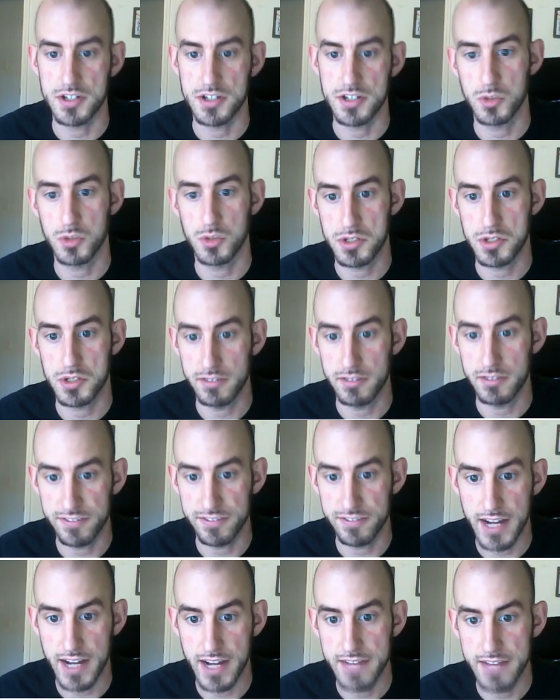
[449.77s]
So once we're level
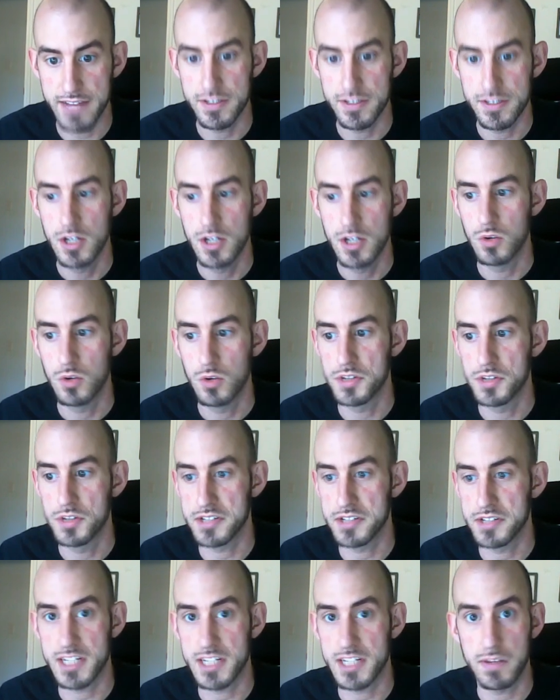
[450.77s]
5, this
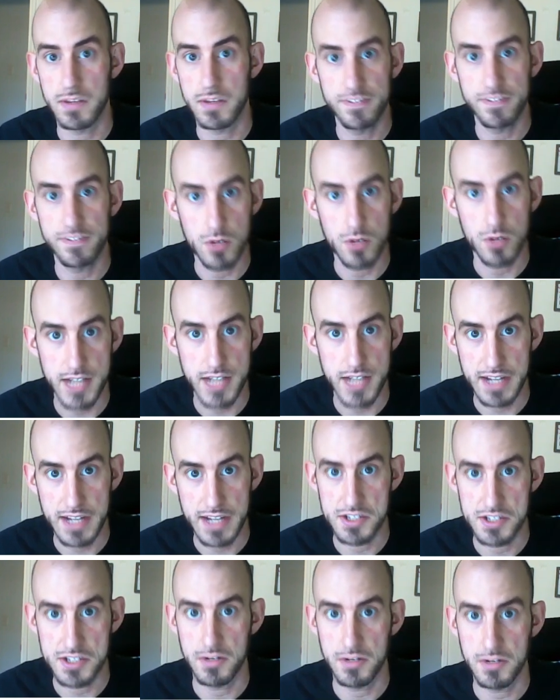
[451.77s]
will let us make 4
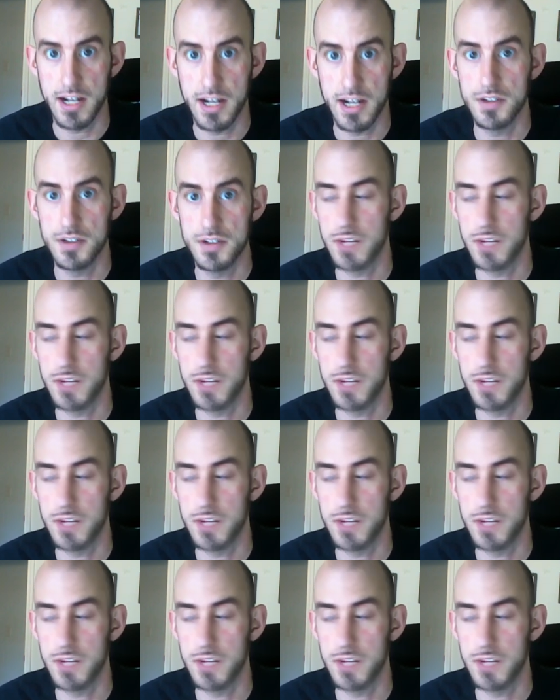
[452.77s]
attacks in a round,